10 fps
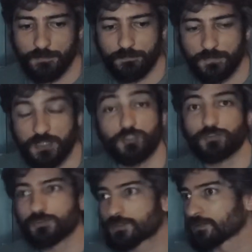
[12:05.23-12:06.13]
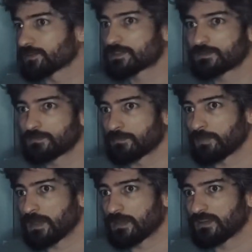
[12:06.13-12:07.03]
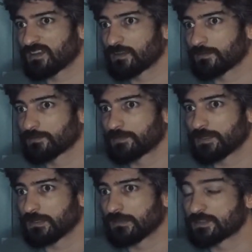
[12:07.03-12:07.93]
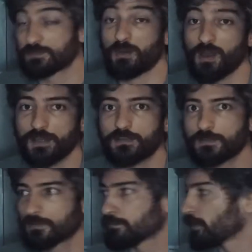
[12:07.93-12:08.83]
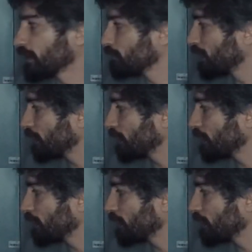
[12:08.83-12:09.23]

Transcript: like junior colorists may be inspired by my